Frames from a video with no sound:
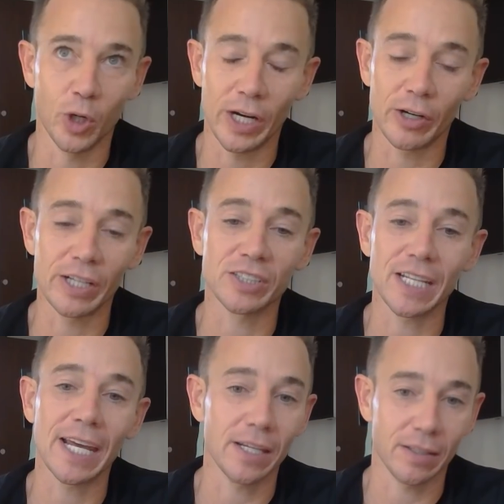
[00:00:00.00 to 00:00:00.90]
Good areas
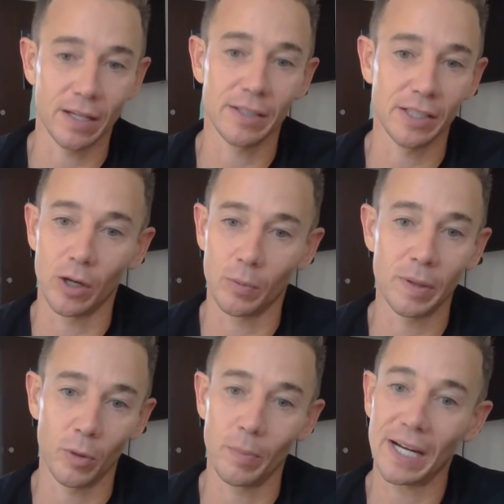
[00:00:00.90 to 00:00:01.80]
stay, you know,
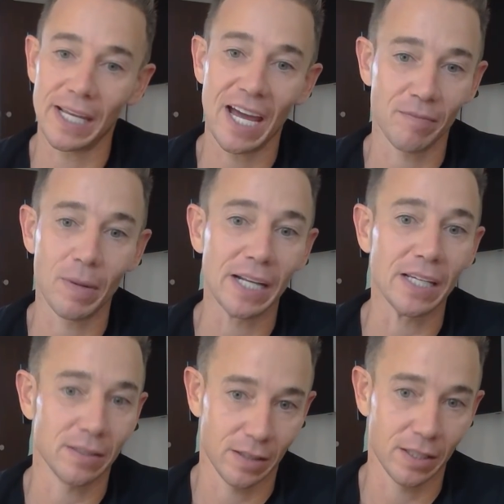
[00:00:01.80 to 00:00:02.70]
people money have
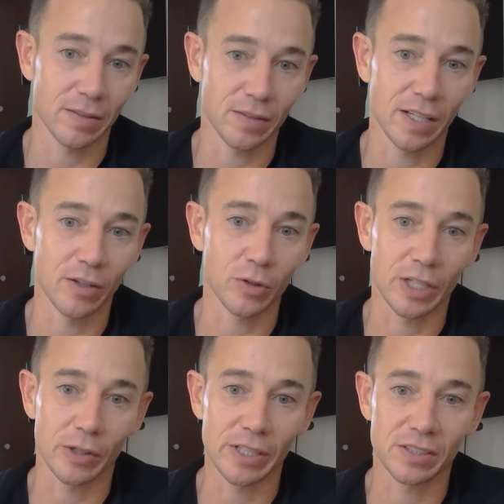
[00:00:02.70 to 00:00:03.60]
money and in those
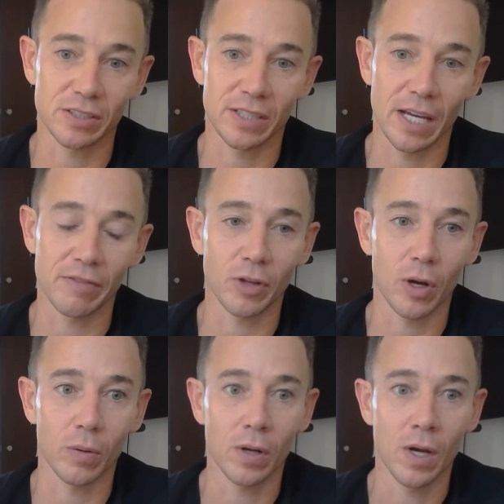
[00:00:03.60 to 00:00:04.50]
areas they
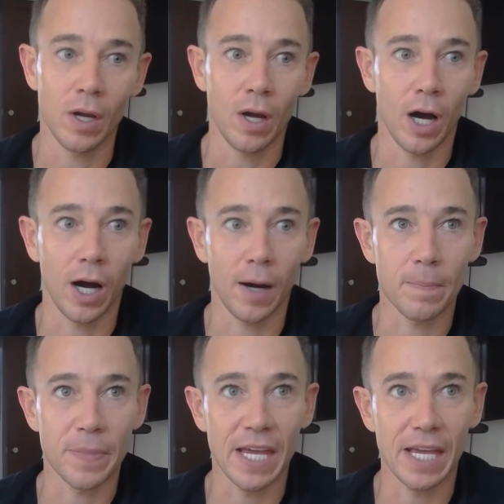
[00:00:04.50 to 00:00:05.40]
flow.
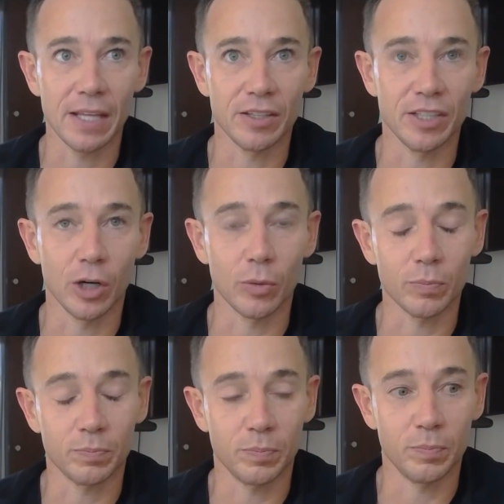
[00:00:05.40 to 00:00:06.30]
Um, they, you
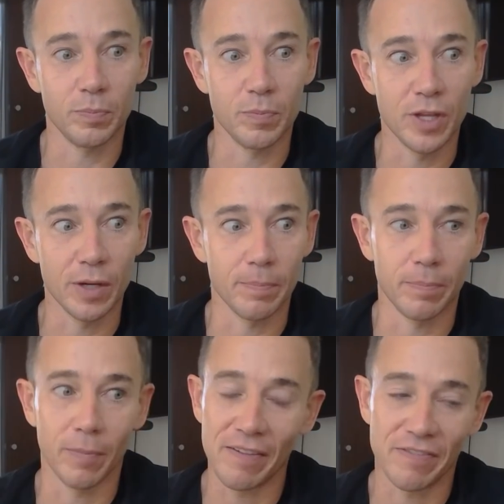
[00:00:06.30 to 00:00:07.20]
know, the
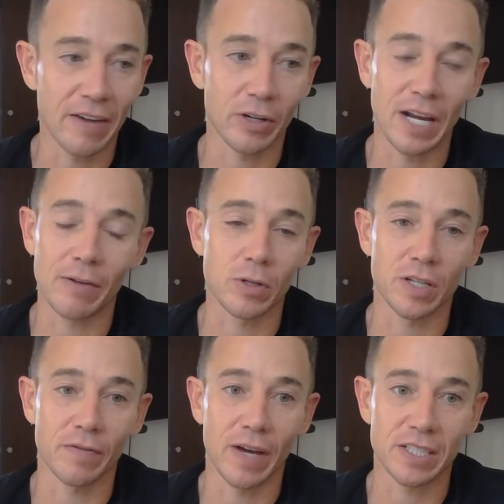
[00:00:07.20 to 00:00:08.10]
my favorite neighbors
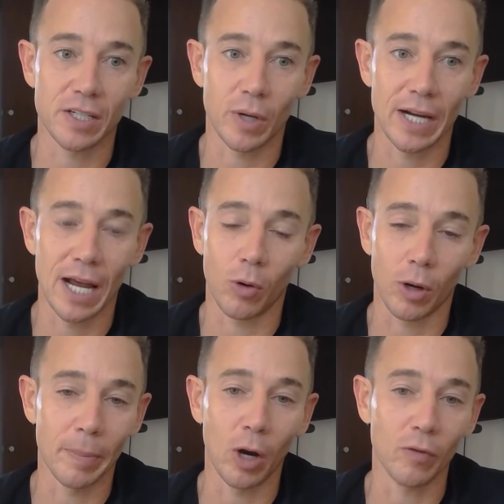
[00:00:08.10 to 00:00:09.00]
to invest in right now
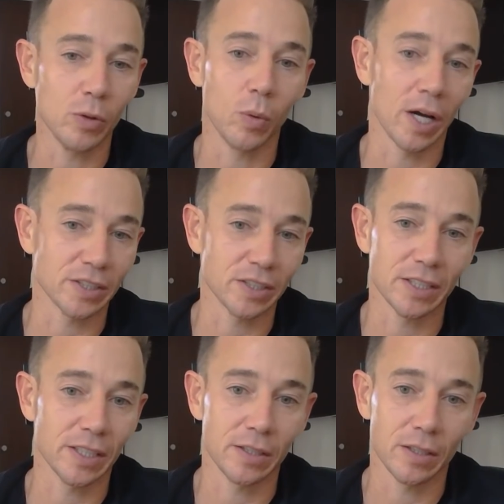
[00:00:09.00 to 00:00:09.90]
are Bellevue,
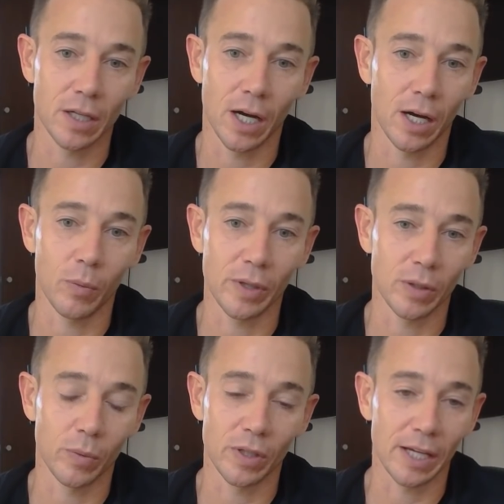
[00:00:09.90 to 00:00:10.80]
Washington. Uh, we
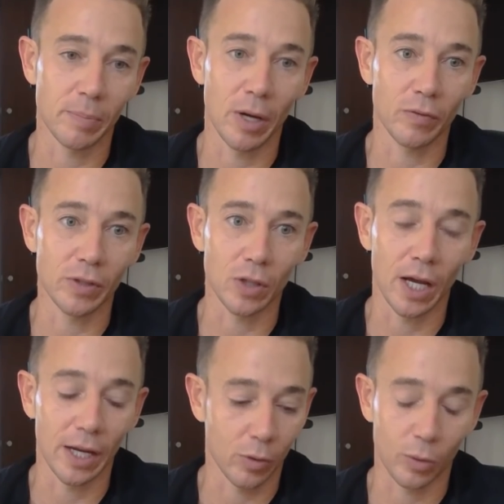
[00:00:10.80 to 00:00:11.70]
we like Bellevue a
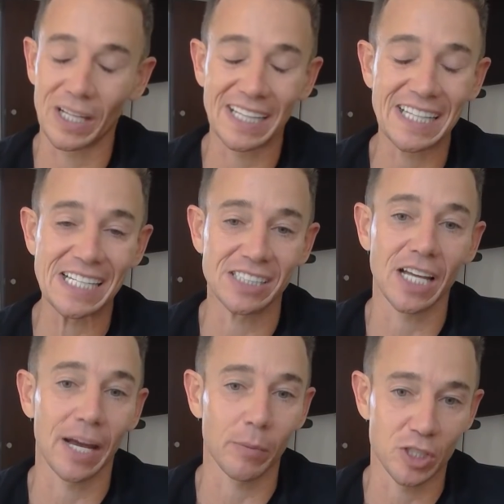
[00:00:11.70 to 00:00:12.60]
lot, or we like the East
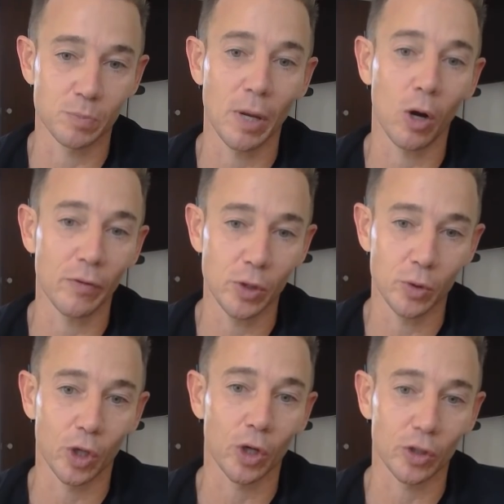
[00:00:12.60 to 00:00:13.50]
Side, which is
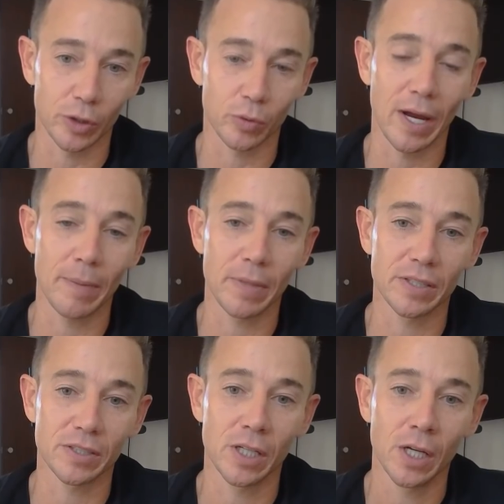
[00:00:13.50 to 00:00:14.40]
Bellevue, Kirkland,
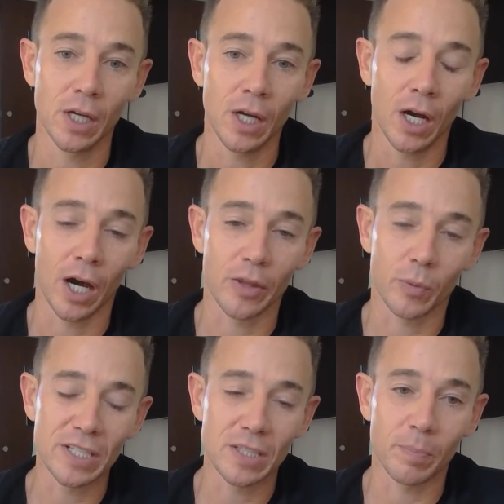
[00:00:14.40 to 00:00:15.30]
Redmond. Uh, the
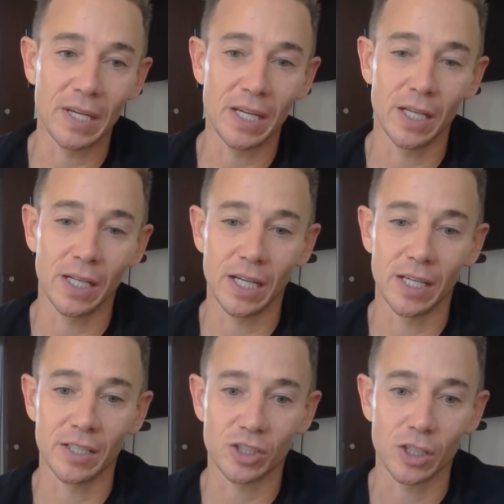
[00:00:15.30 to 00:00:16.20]
reason being
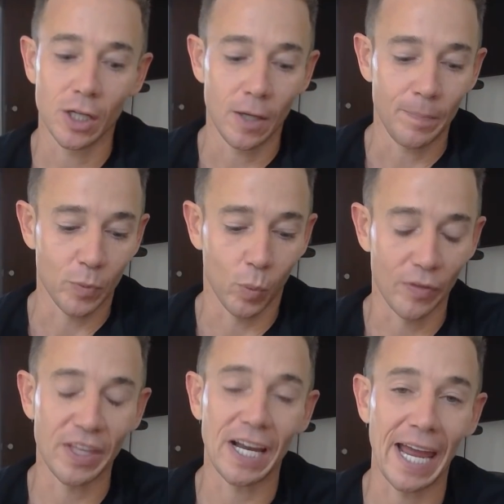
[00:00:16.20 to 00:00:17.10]
is
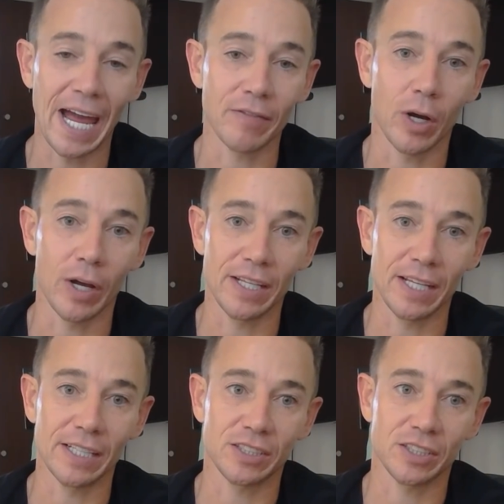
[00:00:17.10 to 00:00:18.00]
one thing I have no. It,
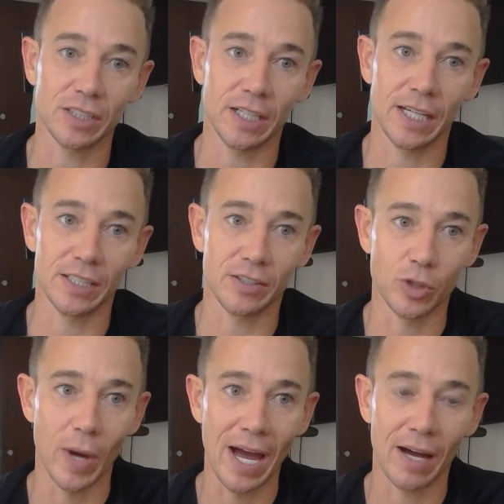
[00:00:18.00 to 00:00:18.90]
it's it
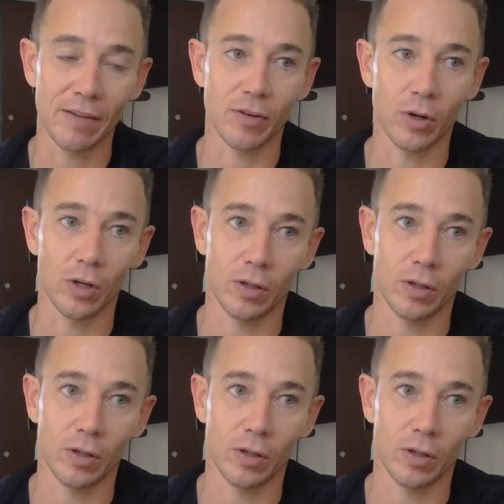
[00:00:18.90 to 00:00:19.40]
you have